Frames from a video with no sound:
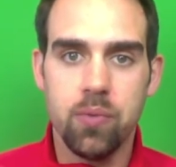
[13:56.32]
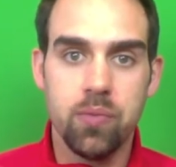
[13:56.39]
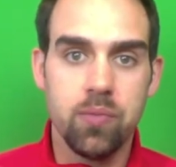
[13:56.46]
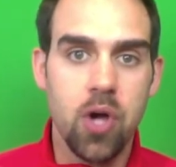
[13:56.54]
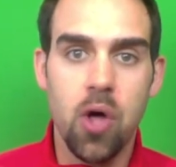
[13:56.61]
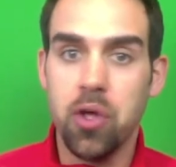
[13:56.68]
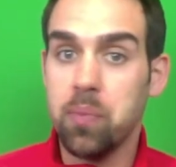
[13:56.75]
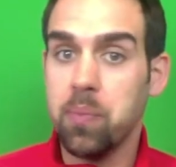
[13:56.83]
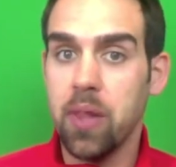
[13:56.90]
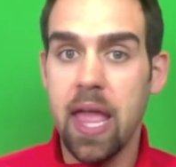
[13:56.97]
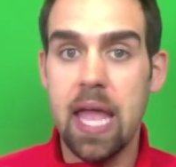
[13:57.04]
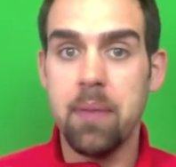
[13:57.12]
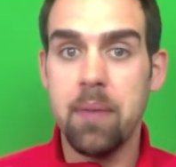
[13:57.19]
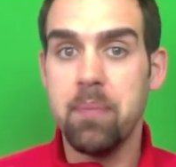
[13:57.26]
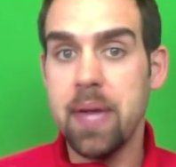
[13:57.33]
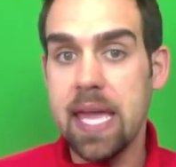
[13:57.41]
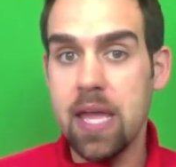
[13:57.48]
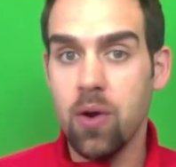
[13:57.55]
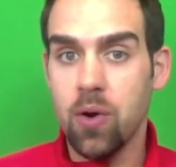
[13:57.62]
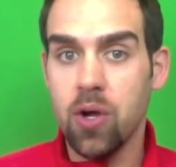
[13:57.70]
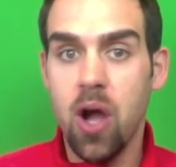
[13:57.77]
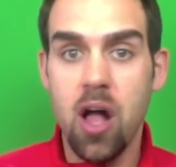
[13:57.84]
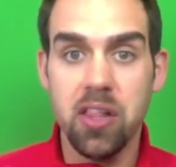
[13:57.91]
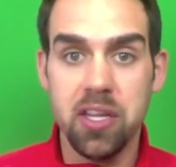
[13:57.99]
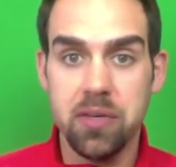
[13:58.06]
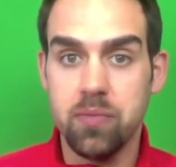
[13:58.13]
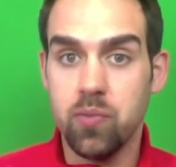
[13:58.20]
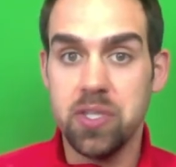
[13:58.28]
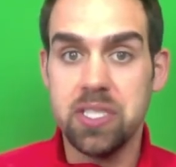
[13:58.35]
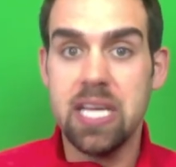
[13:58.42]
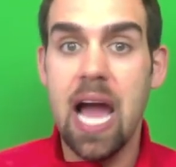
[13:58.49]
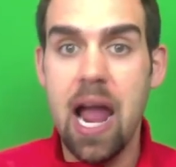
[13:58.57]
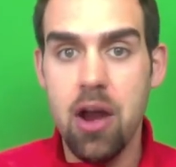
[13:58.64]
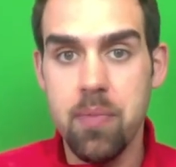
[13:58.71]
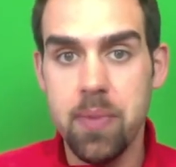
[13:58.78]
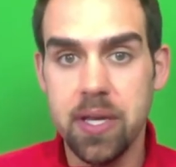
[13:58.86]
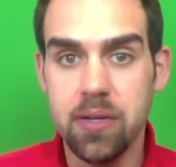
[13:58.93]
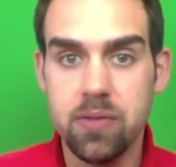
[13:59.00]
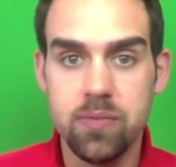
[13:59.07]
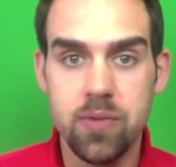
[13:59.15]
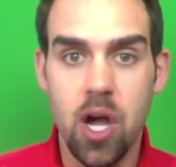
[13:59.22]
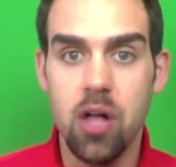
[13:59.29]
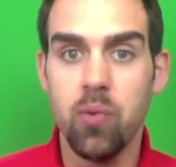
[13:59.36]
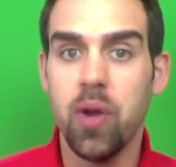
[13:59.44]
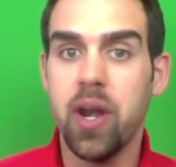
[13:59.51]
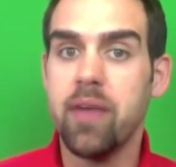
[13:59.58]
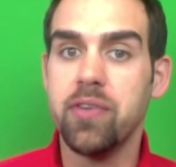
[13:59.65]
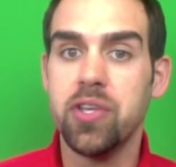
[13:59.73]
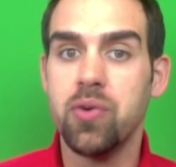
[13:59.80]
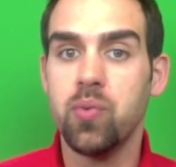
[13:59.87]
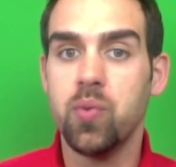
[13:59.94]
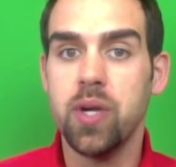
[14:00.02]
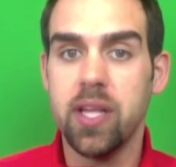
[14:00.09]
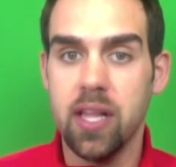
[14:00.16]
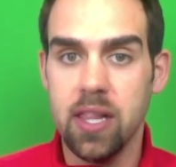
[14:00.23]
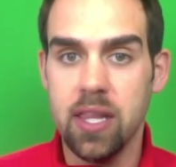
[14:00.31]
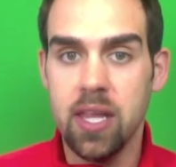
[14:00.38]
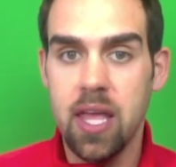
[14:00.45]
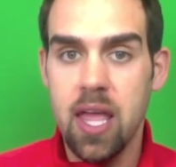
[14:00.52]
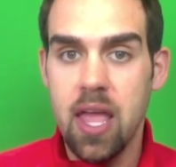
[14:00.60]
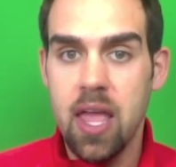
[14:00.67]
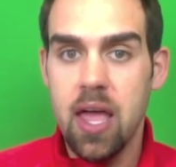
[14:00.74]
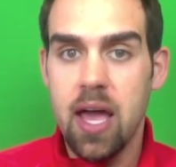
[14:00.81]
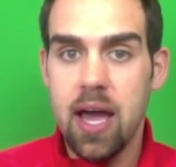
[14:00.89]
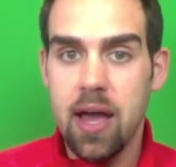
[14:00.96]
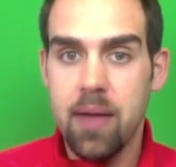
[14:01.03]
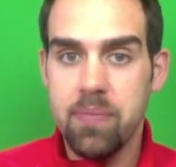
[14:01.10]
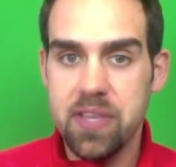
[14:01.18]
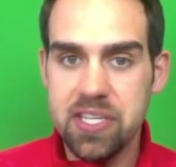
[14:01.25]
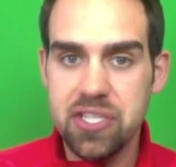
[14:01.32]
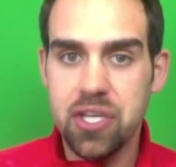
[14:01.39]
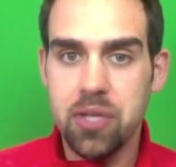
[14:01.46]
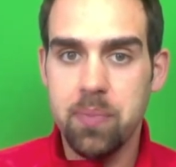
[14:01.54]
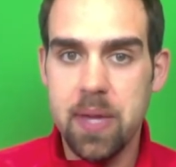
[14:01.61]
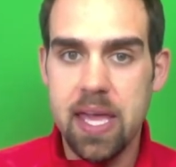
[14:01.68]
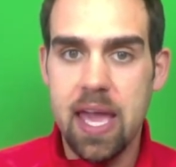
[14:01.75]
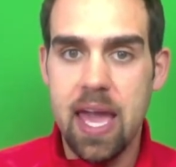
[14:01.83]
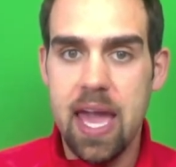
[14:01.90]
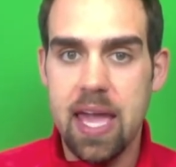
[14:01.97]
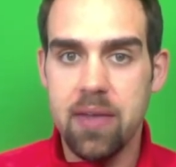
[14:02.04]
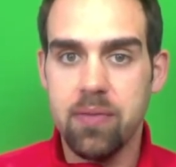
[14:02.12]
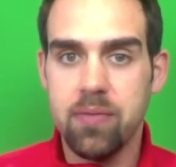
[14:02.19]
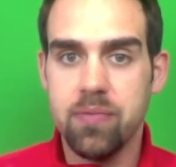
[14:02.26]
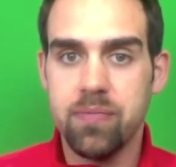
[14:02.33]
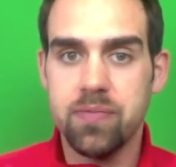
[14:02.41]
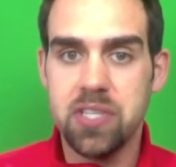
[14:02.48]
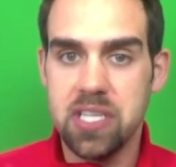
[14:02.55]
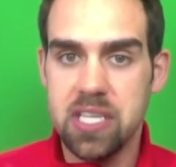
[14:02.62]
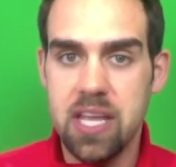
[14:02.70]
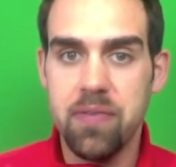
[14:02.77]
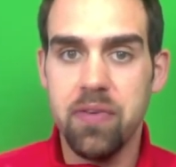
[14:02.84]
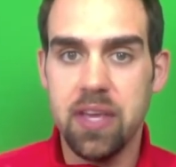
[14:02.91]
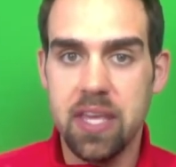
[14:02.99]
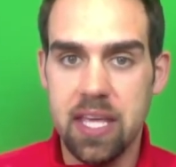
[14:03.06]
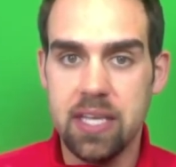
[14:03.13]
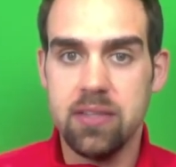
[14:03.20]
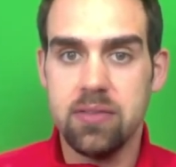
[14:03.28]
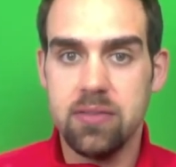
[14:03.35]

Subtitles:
Call it Plan B or call it retirement, call it whatever you will. This could be a significant